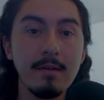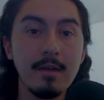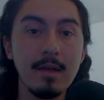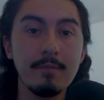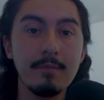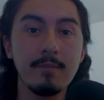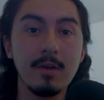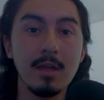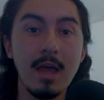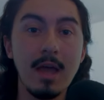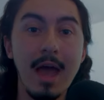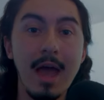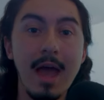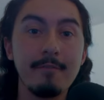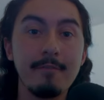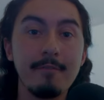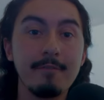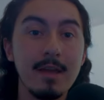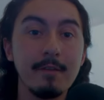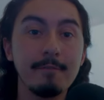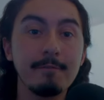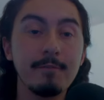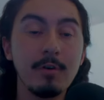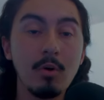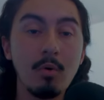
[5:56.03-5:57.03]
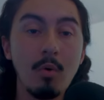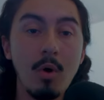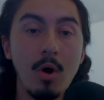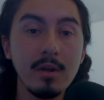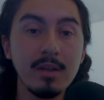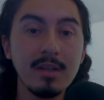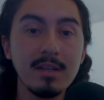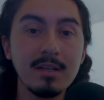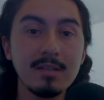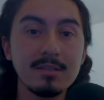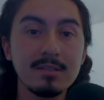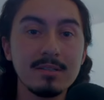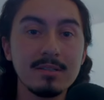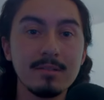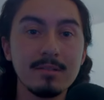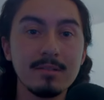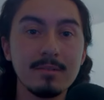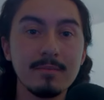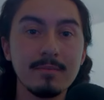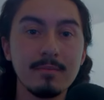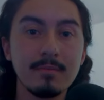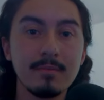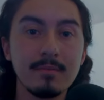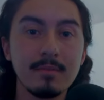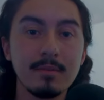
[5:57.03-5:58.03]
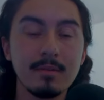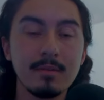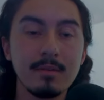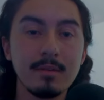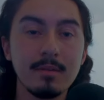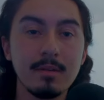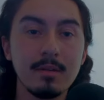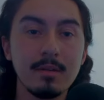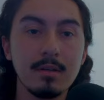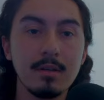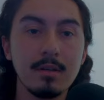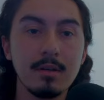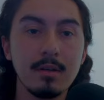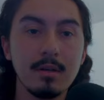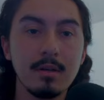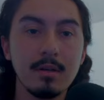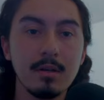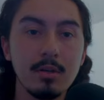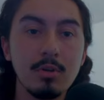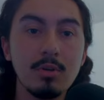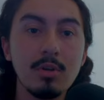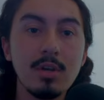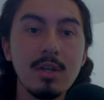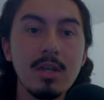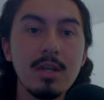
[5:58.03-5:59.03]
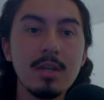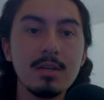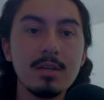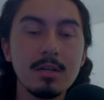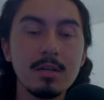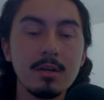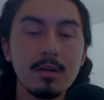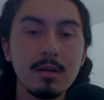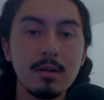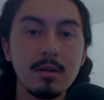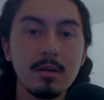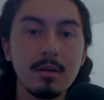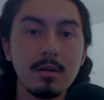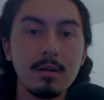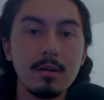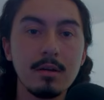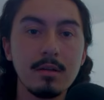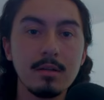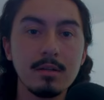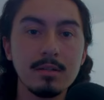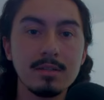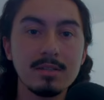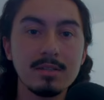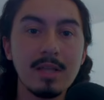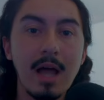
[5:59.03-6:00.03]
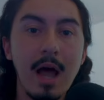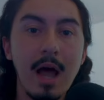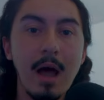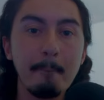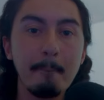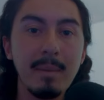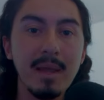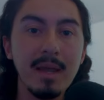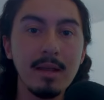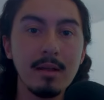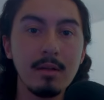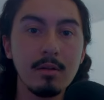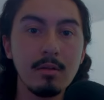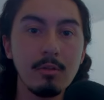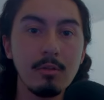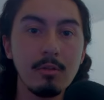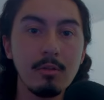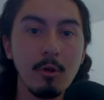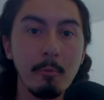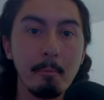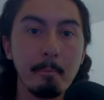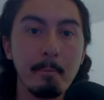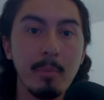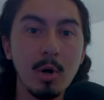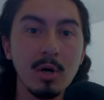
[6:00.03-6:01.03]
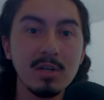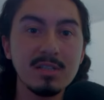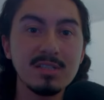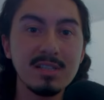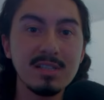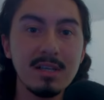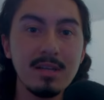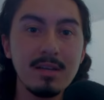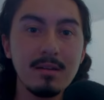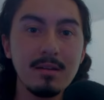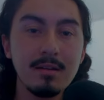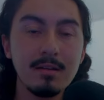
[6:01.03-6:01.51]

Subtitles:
have info on this, you need to stop being a little pussy